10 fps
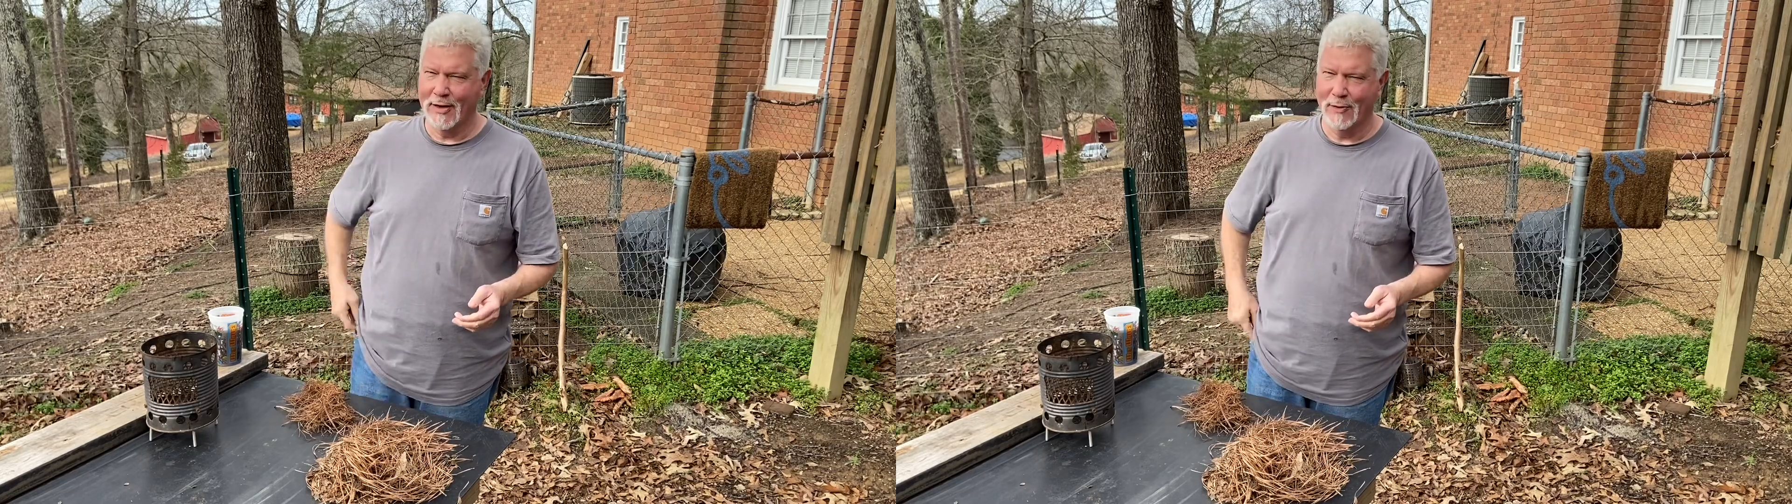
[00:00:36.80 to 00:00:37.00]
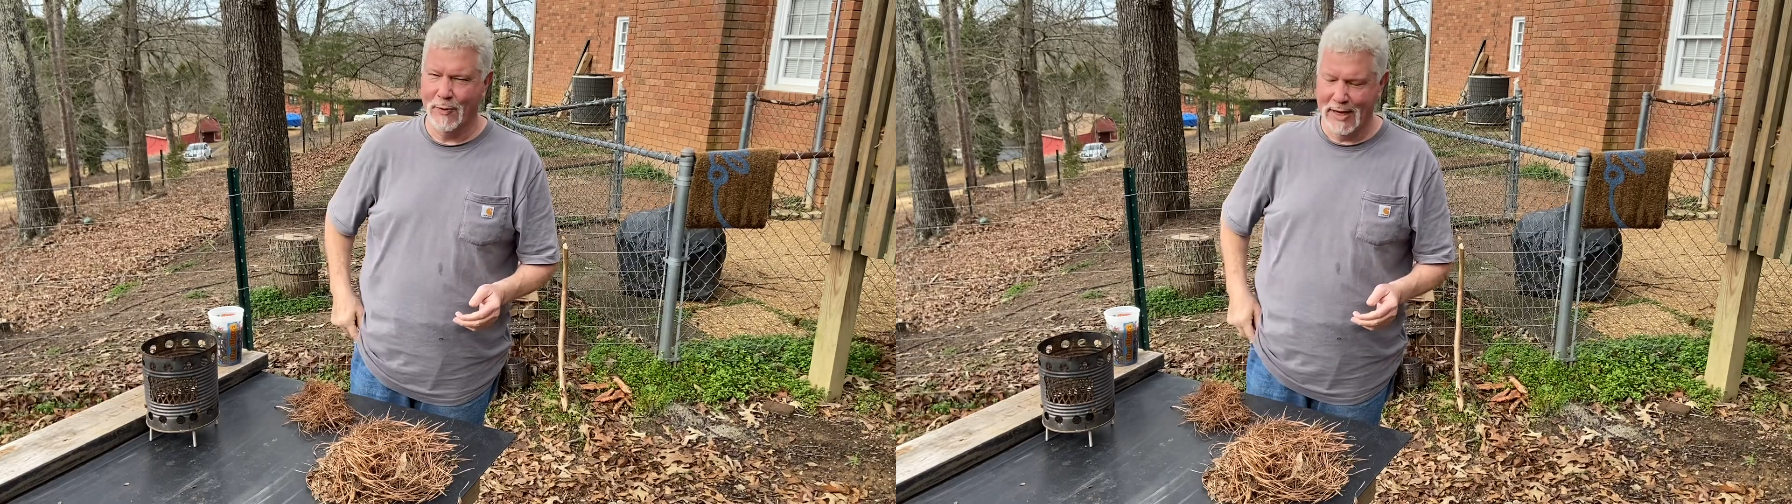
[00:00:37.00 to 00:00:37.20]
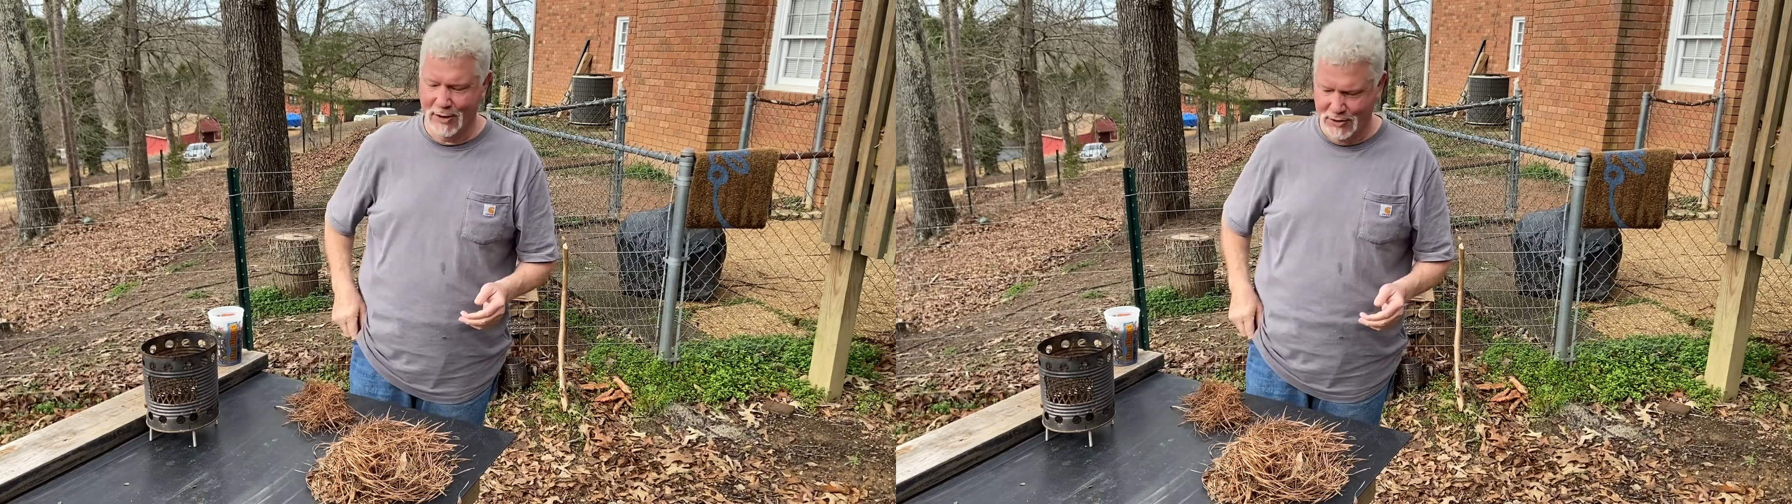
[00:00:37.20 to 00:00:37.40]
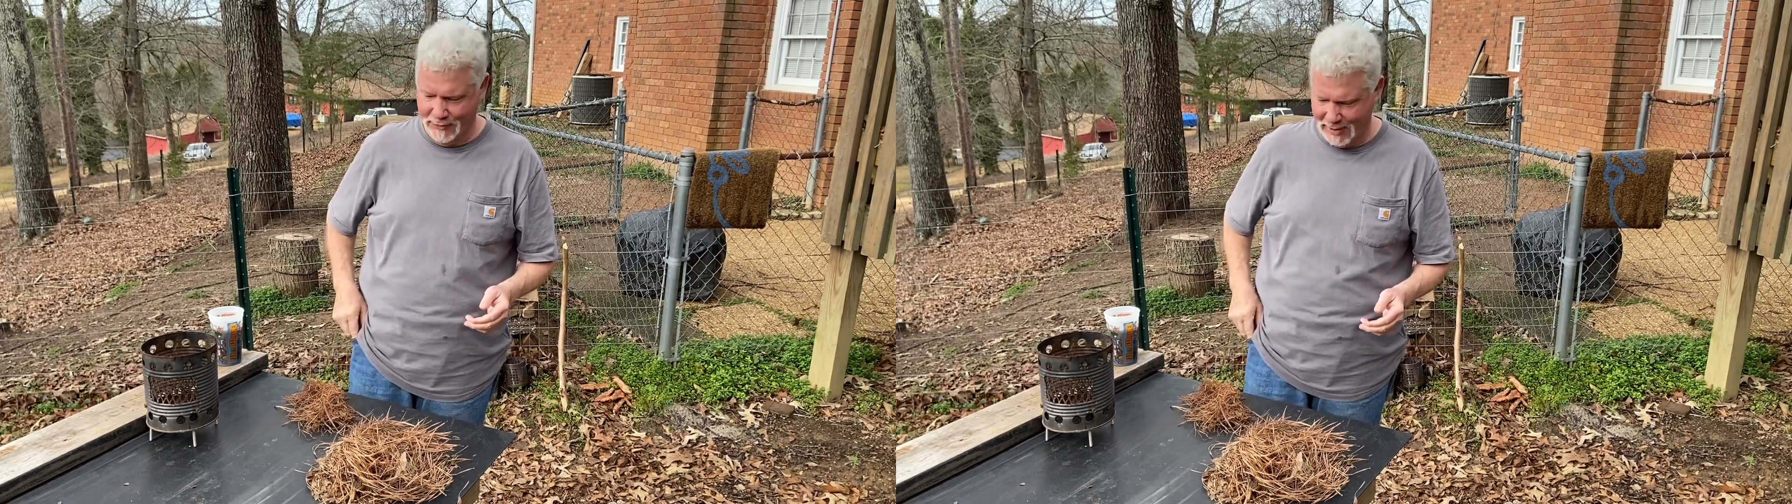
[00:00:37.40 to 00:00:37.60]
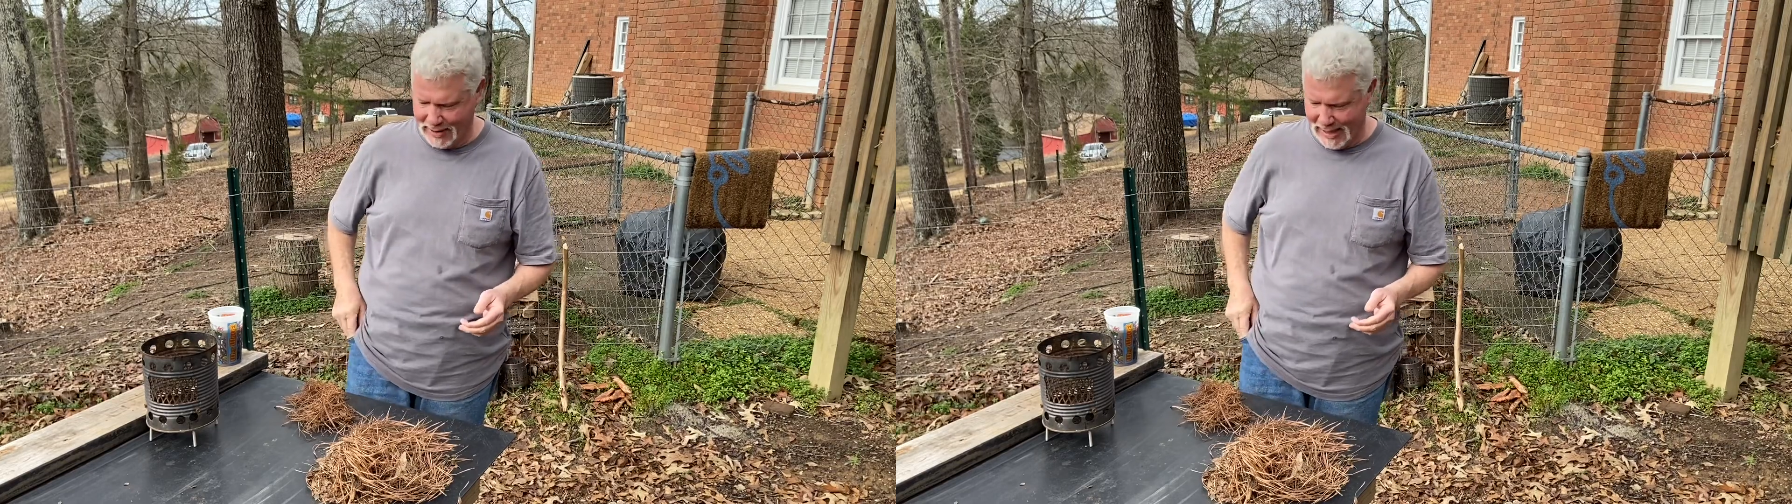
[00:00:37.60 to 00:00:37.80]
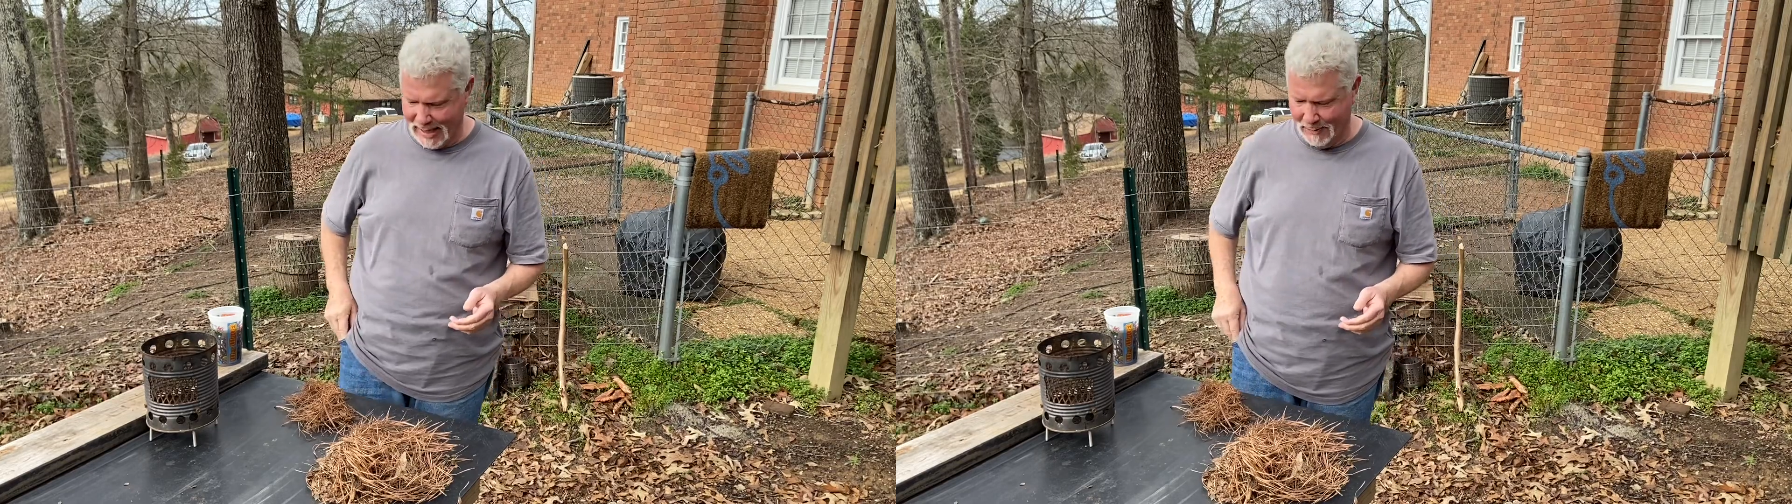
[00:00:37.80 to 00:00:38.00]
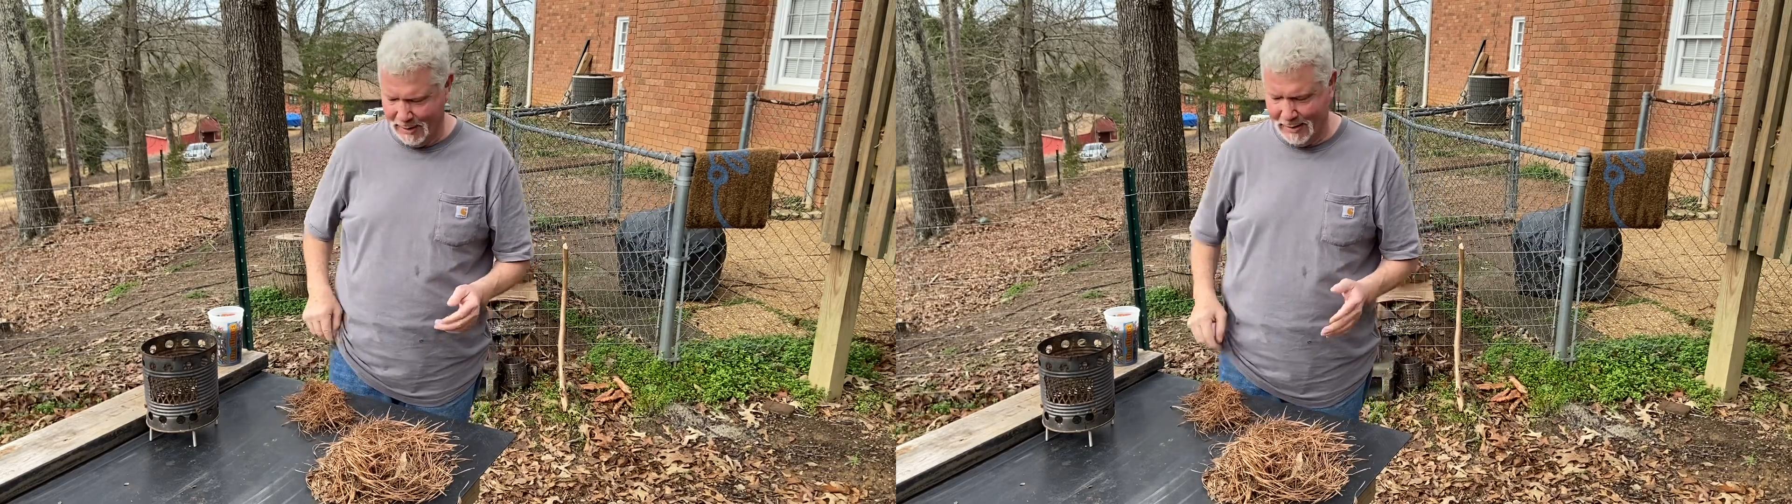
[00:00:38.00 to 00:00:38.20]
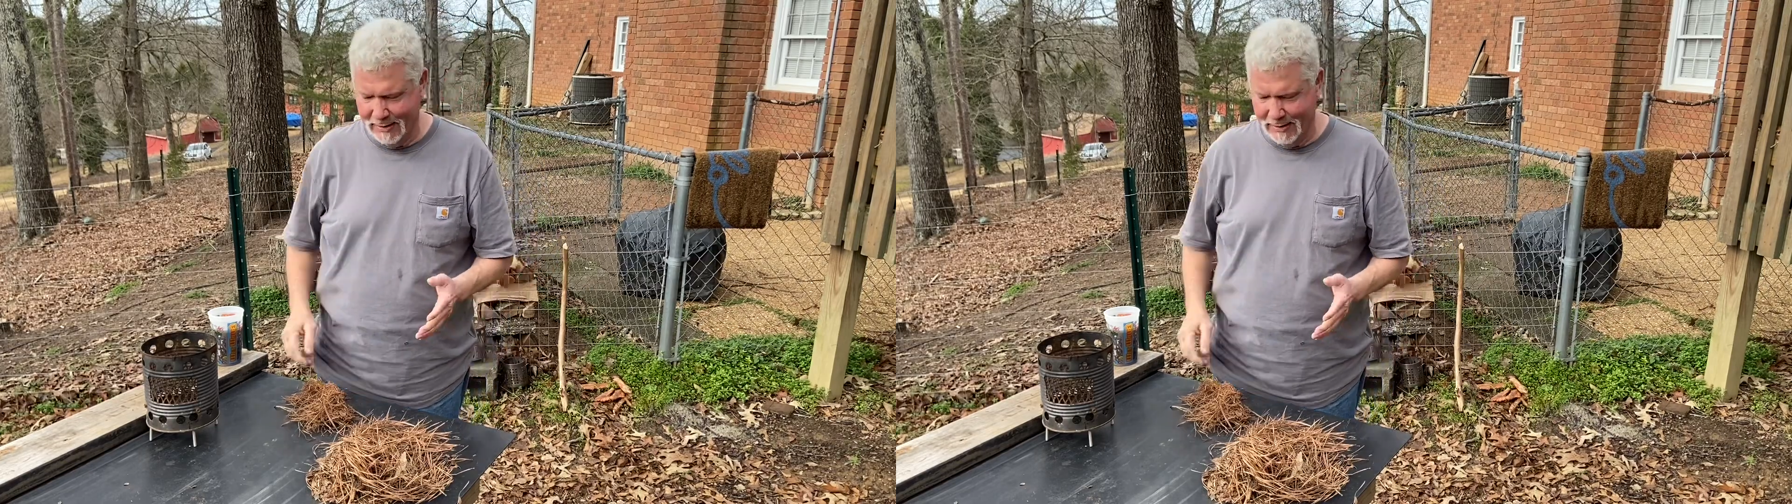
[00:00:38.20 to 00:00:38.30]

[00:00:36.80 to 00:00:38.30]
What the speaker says: wheels for the Camry.